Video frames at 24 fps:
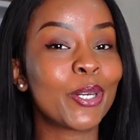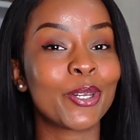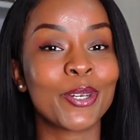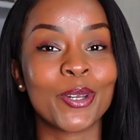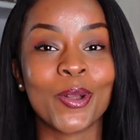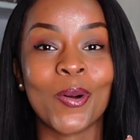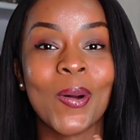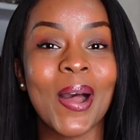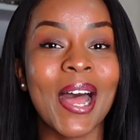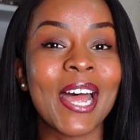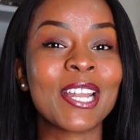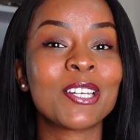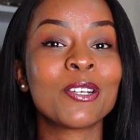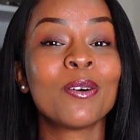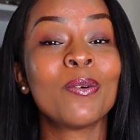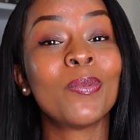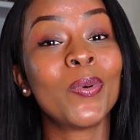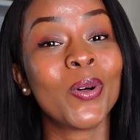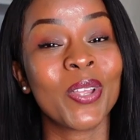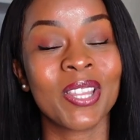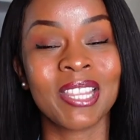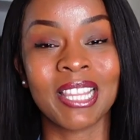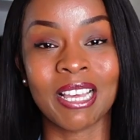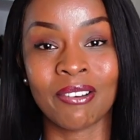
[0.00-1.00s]
No, I don't
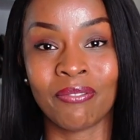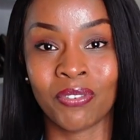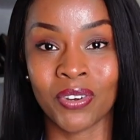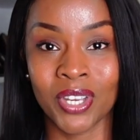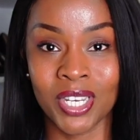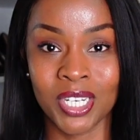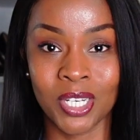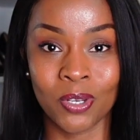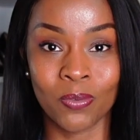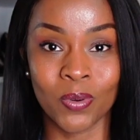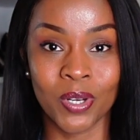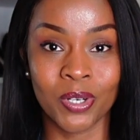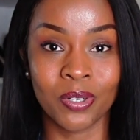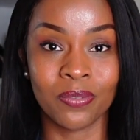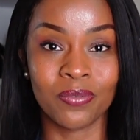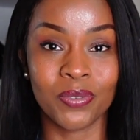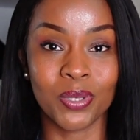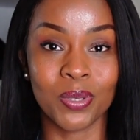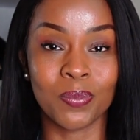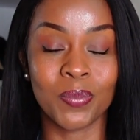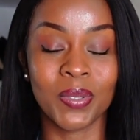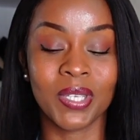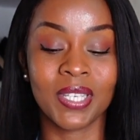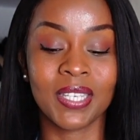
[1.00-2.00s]
want that for any one of
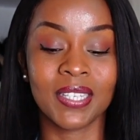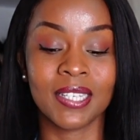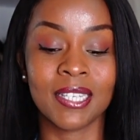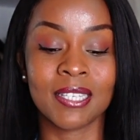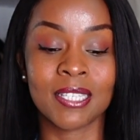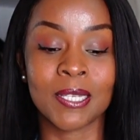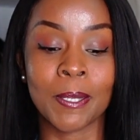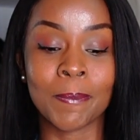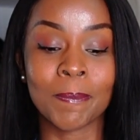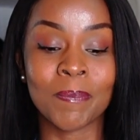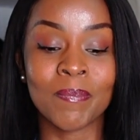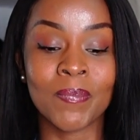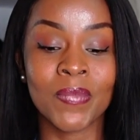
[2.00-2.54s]
you, because